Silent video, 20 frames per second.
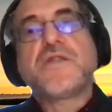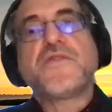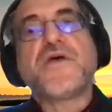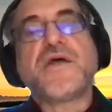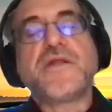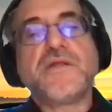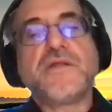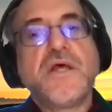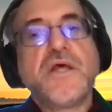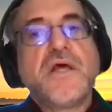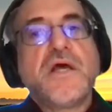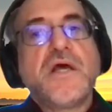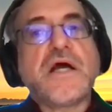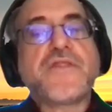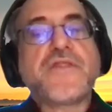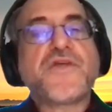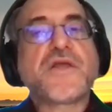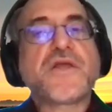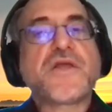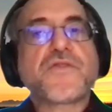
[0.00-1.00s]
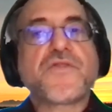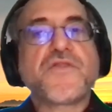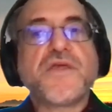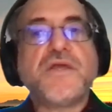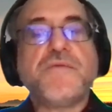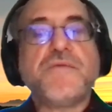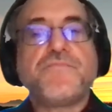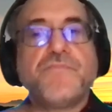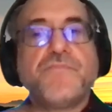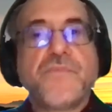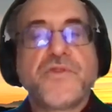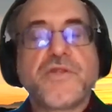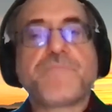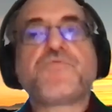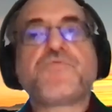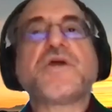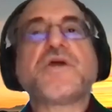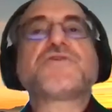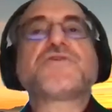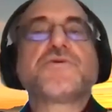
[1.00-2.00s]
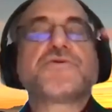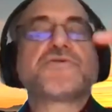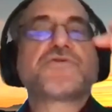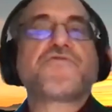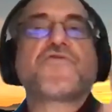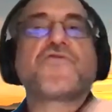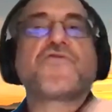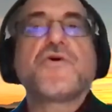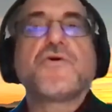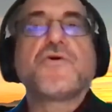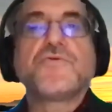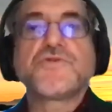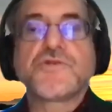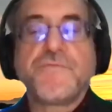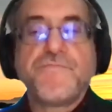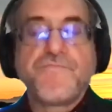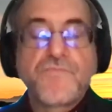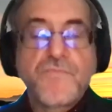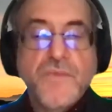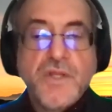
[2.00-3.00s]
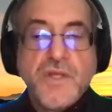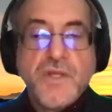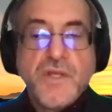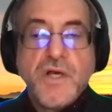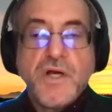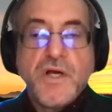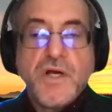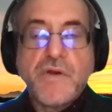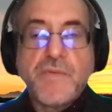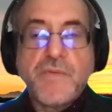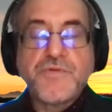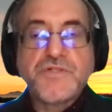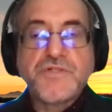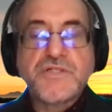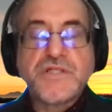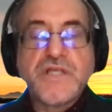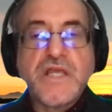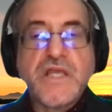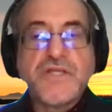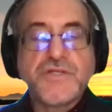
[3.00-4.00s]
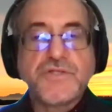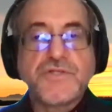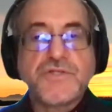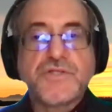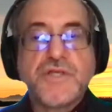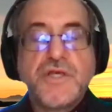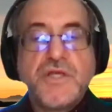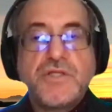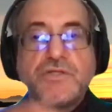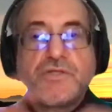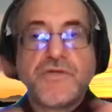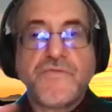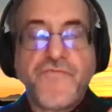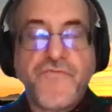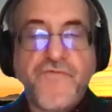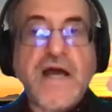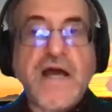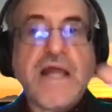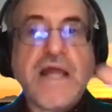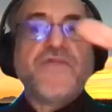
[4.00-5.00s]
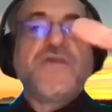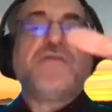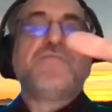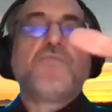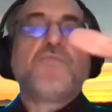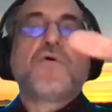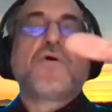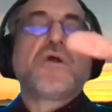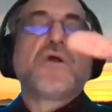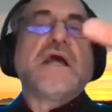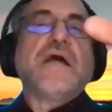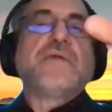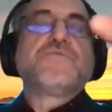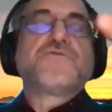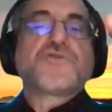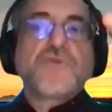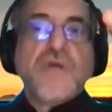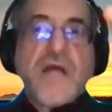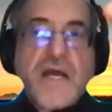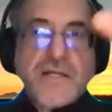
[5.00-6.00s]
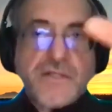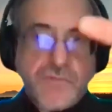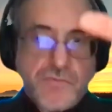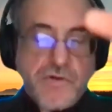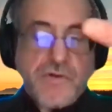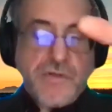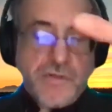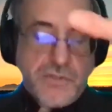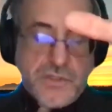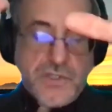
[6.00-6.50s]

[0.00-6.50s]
then I think the pressures for those representations to find the more abstract